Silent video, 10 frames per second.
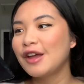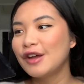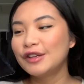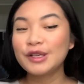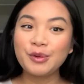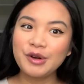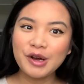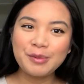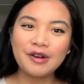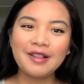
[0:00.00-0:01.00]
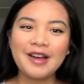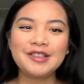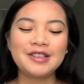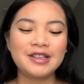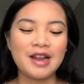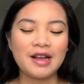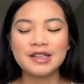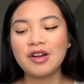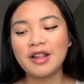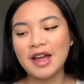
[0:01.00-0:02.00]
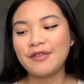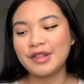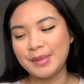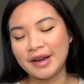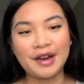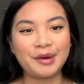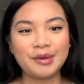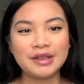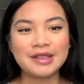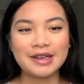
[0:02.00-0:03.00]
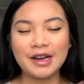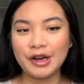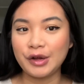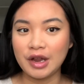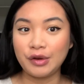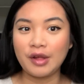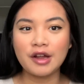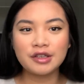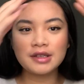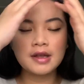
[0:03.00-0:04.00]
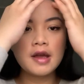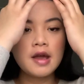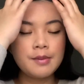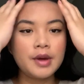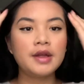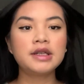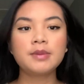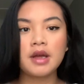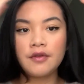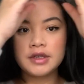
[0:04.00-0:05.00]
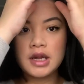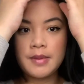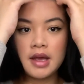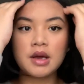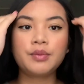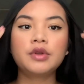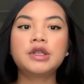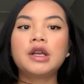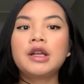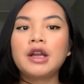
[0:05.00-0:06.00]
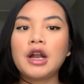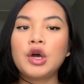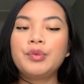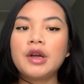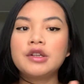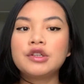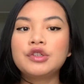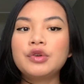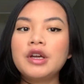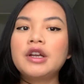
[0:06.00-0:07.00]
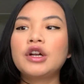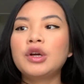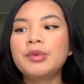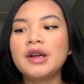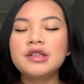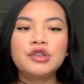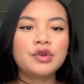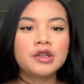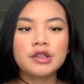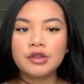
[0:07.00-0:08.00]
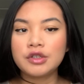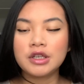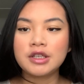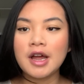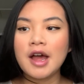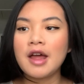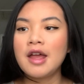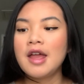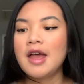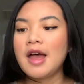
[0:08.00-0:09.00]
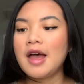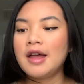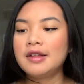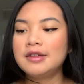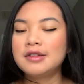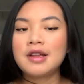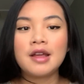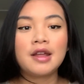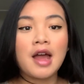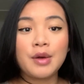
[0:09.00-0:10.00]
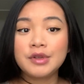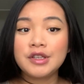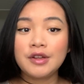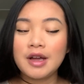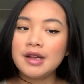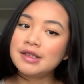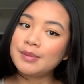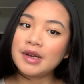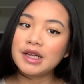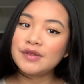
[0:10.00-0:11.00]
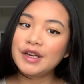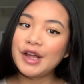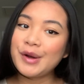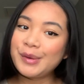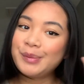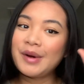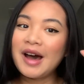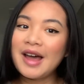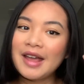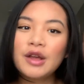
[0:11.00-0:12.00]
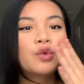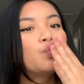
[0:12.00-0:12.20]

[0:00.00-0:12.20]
So we're not gonna put on lashes today, because all I have are the magnetic ones and I need to go get new lashes. But this is my everyday makeup routine, and I hope you guys enjoyed, and I hope you guys enjoyed this little chit chat, and I will see you guys in my next video. Bye.